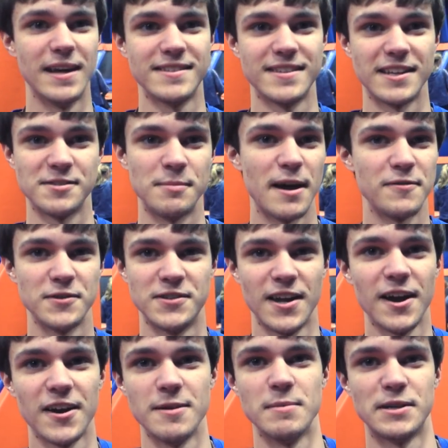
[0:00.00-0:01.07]
That's Matt
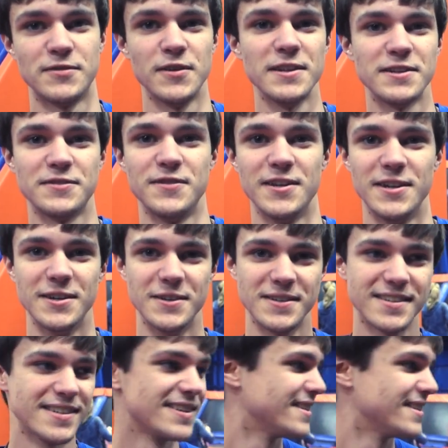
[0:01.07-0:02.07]
Fusaro. He makes fitness videos.